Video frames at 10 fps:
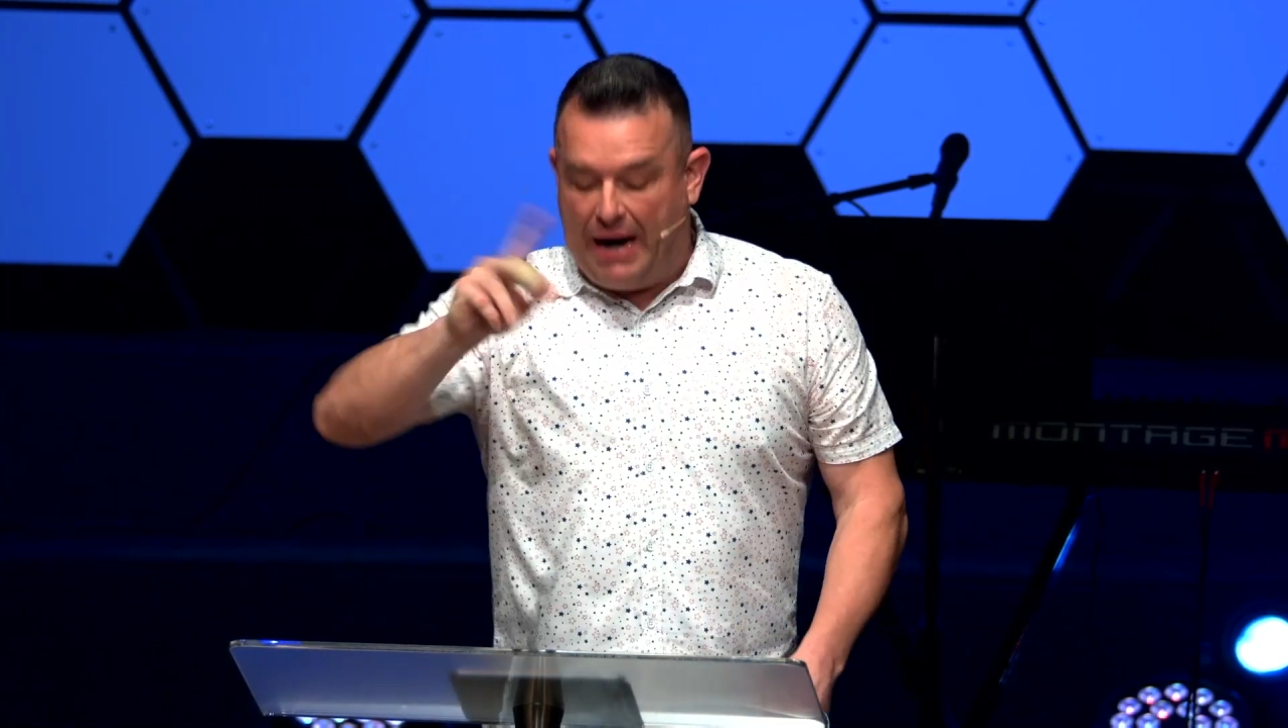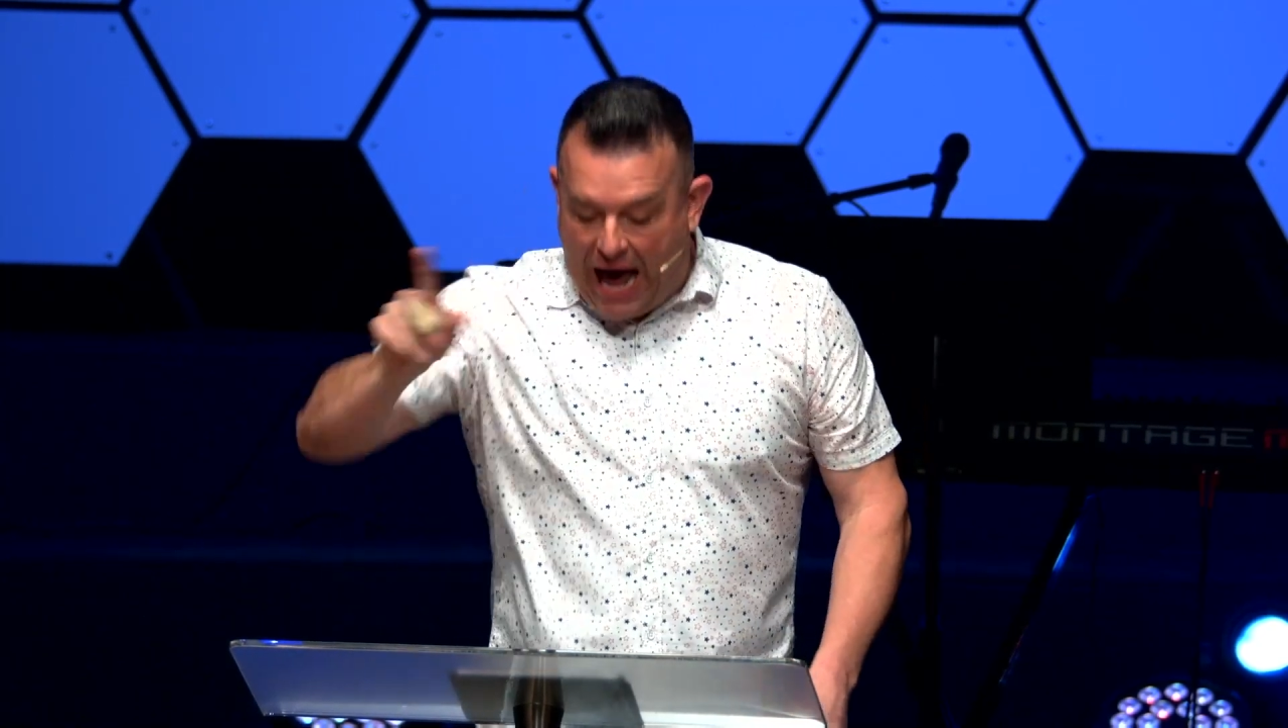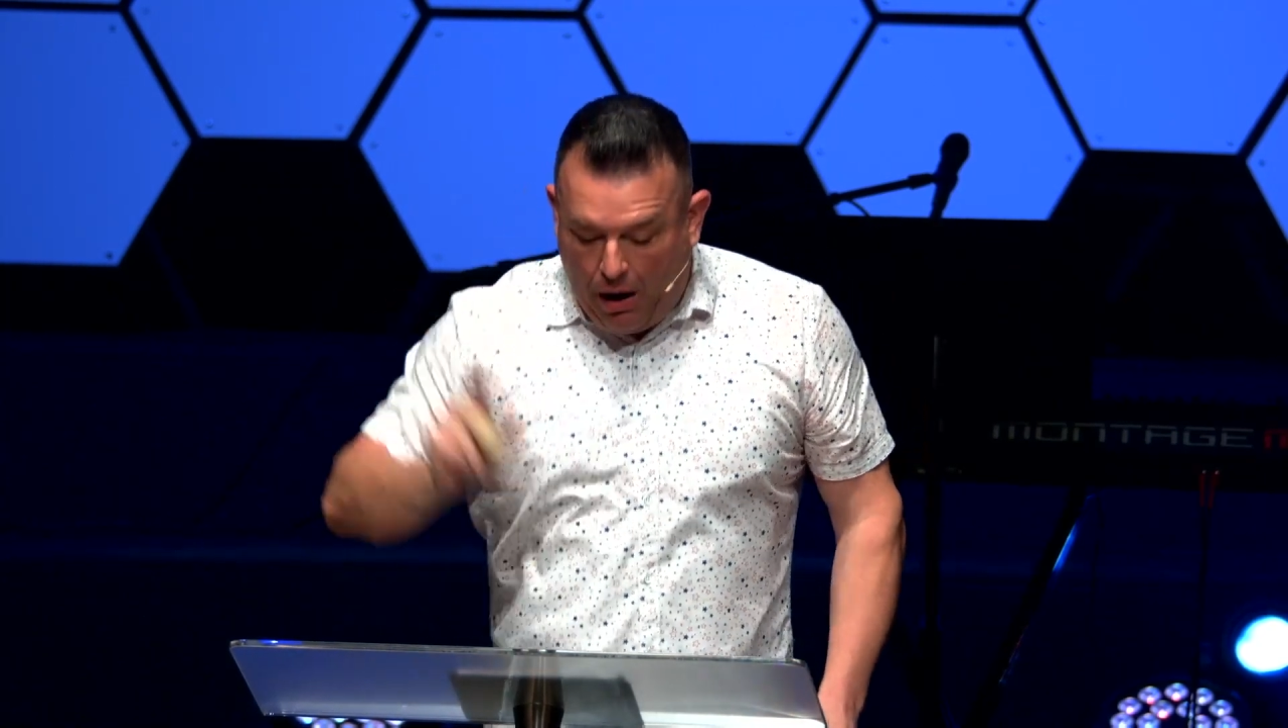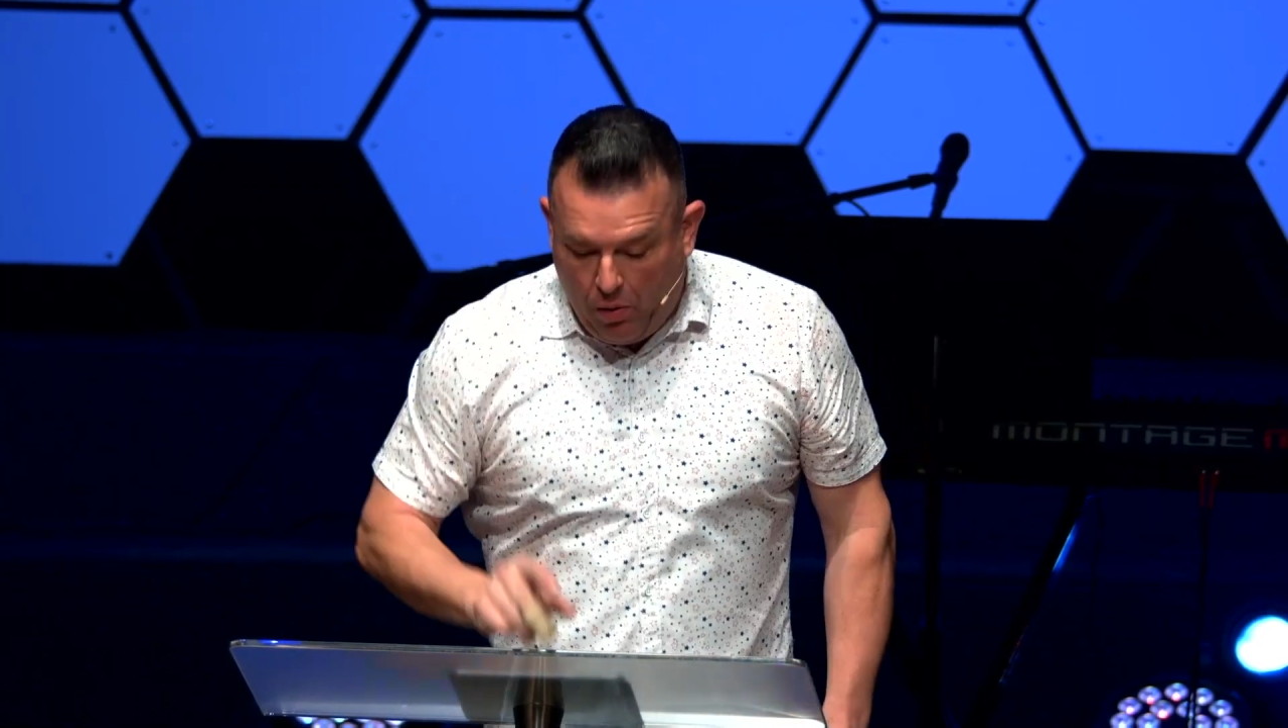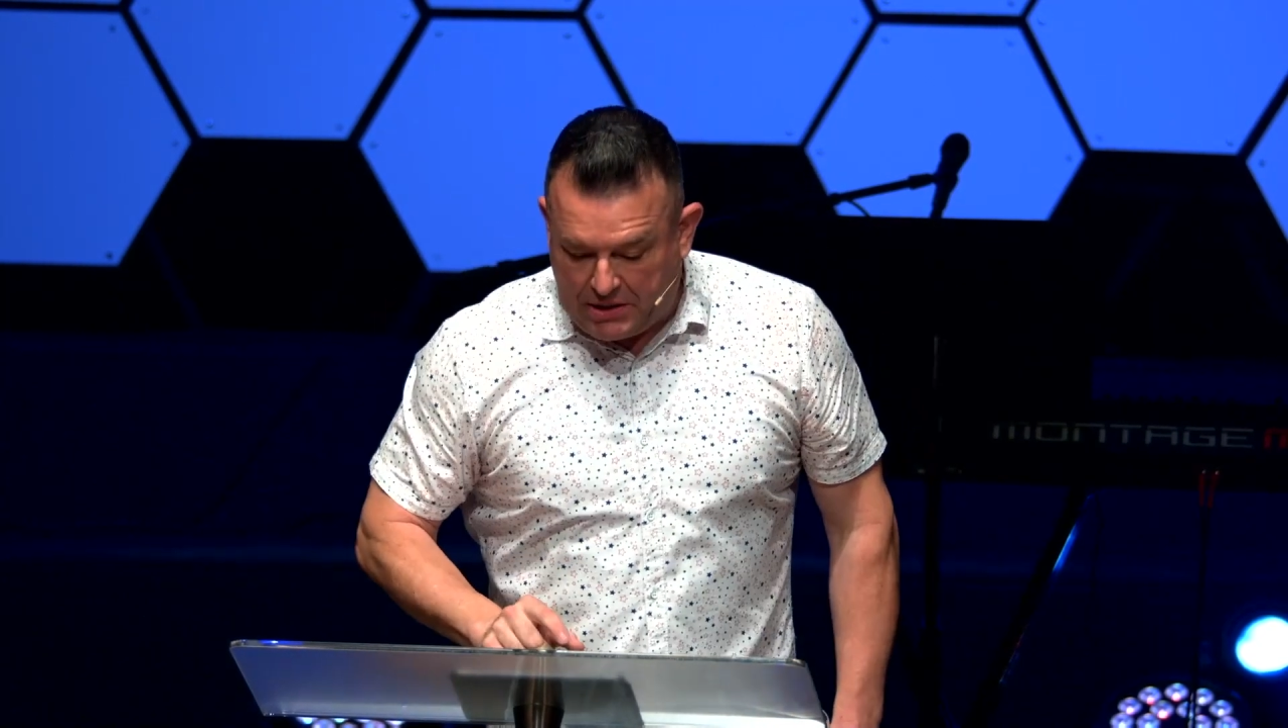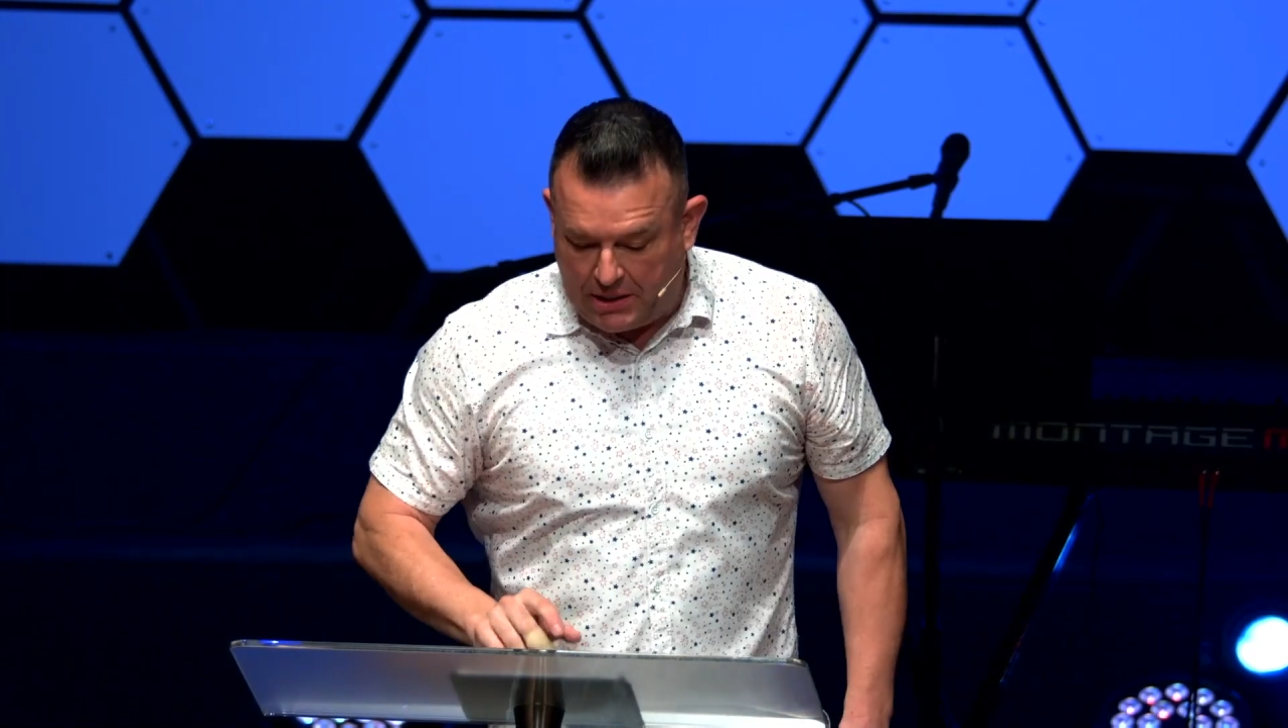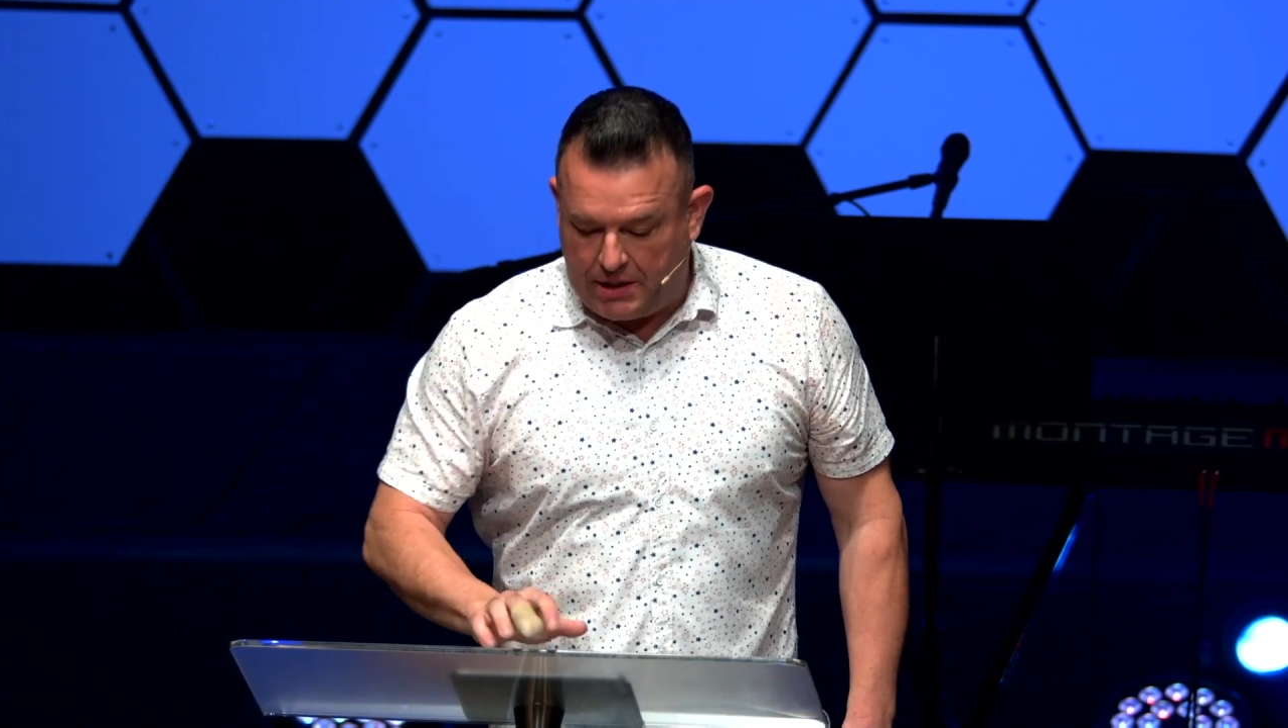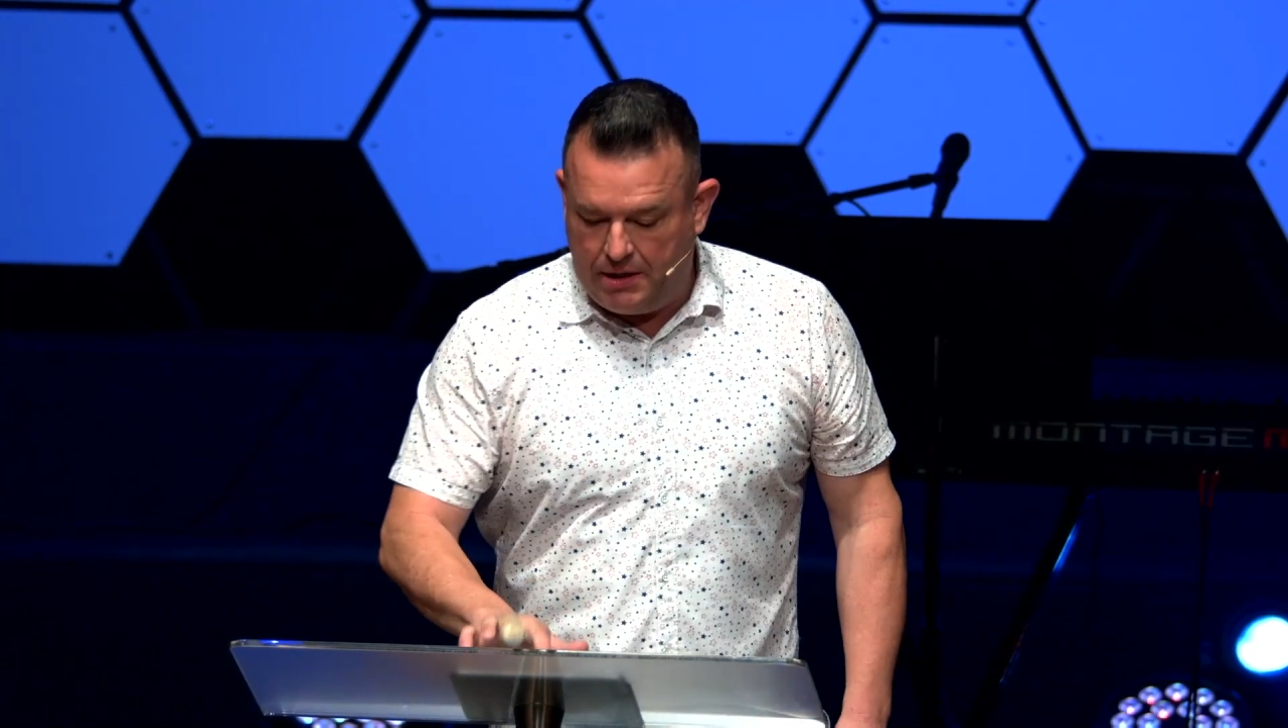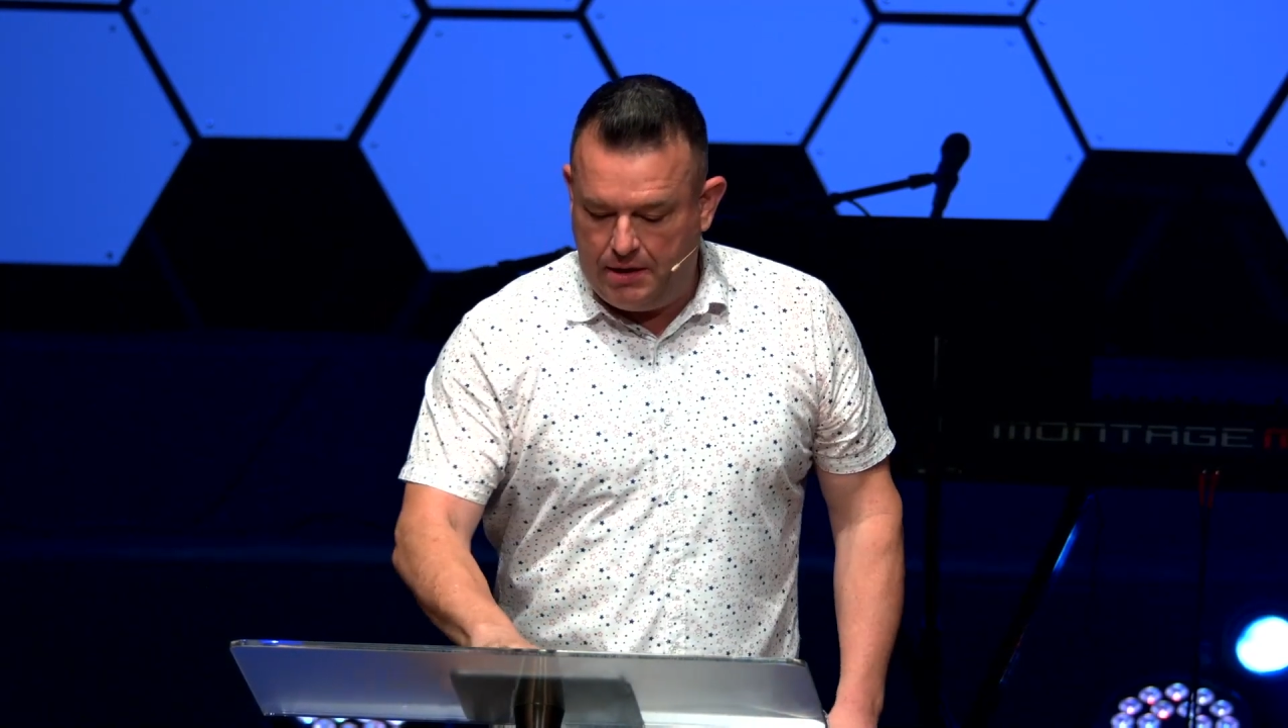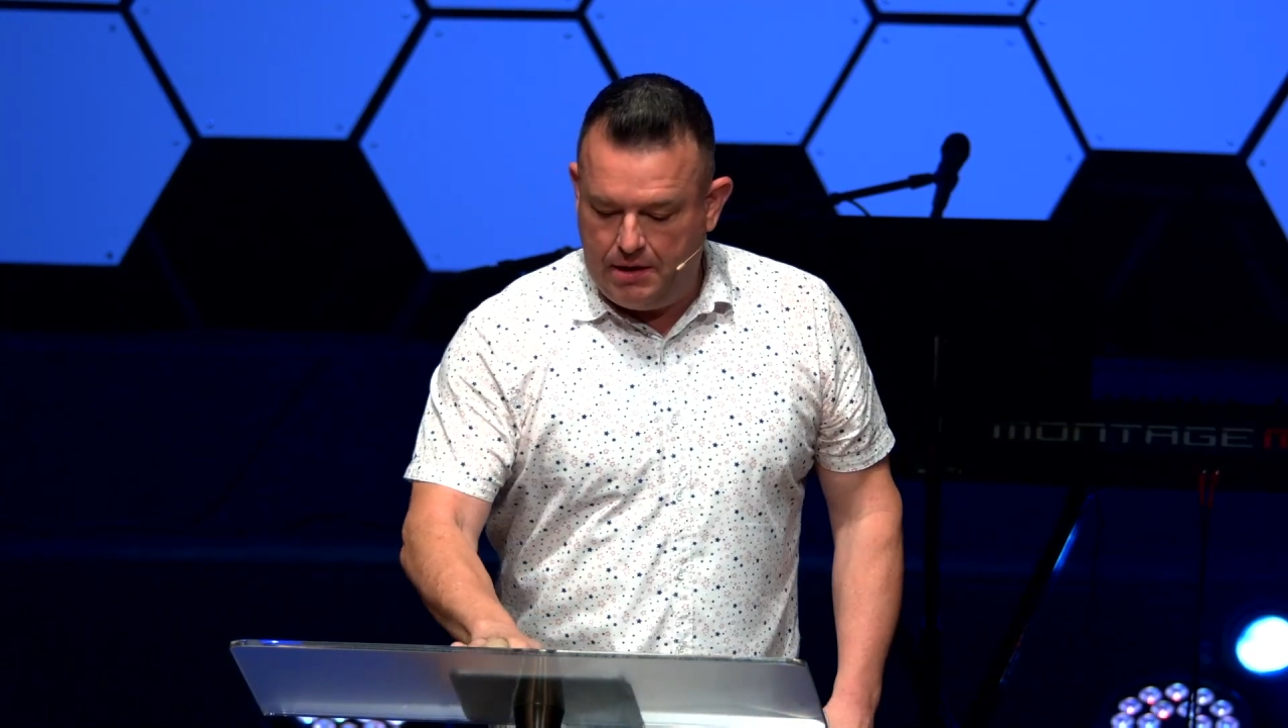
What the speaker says: but I wasn't.